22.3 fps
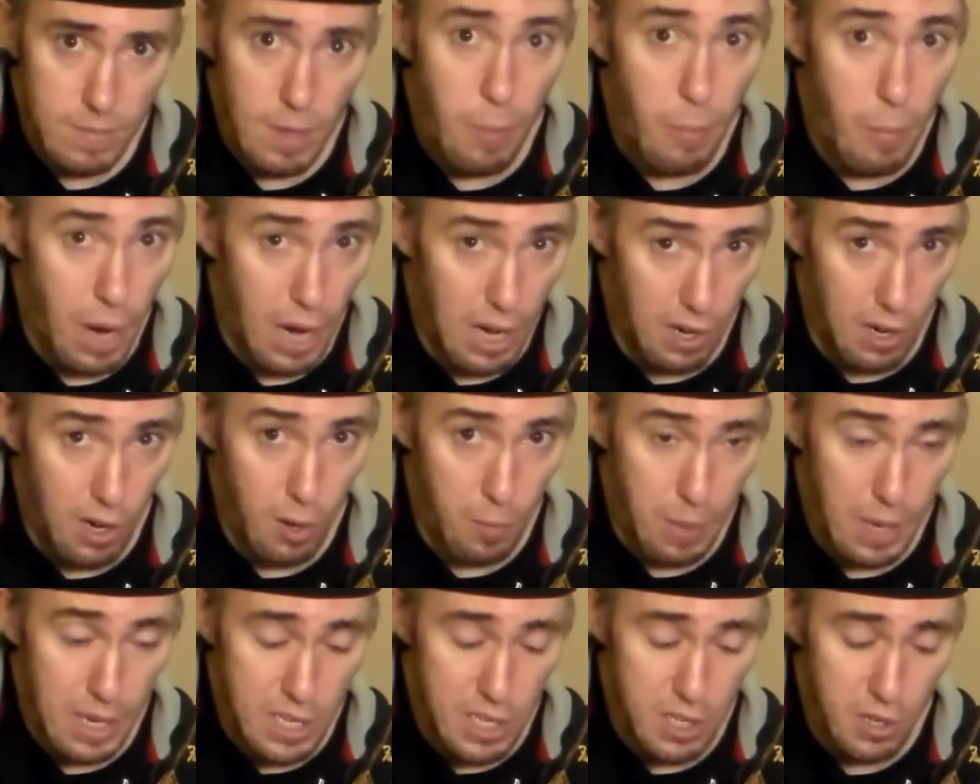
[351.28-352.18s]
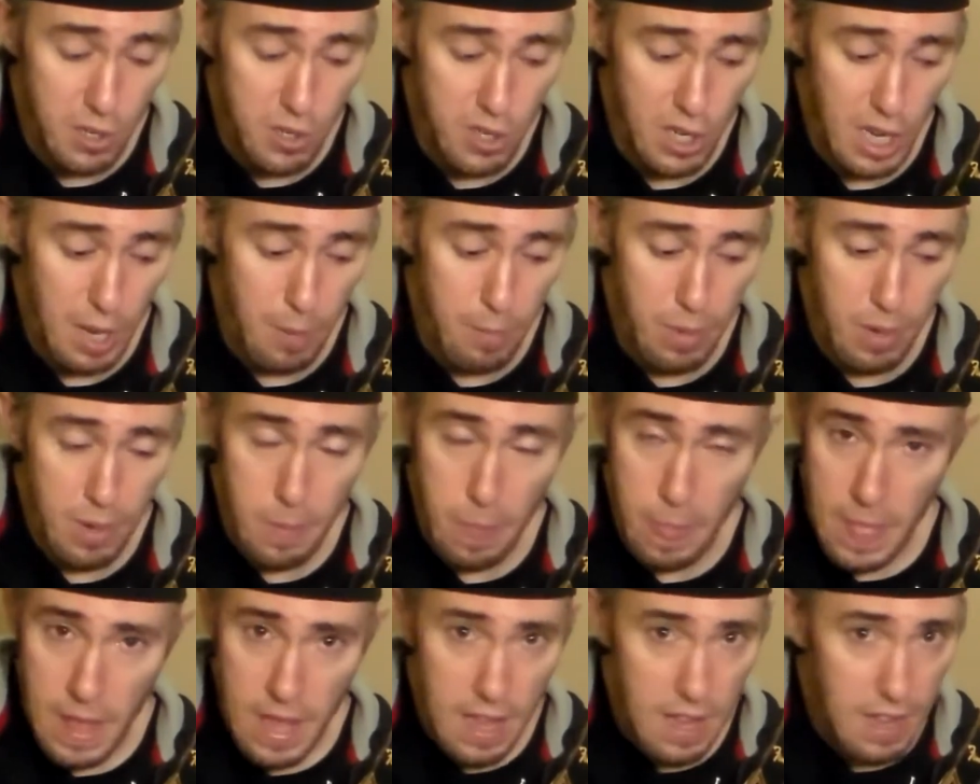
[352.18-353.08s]
minor arpeggio shape.
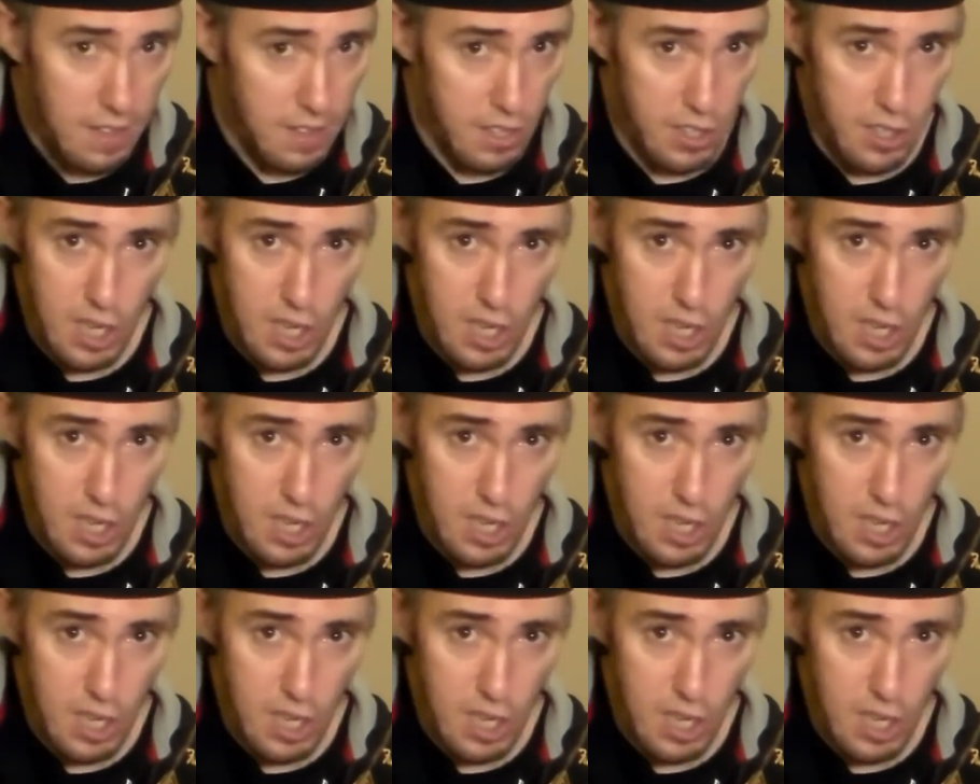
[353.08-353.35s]
The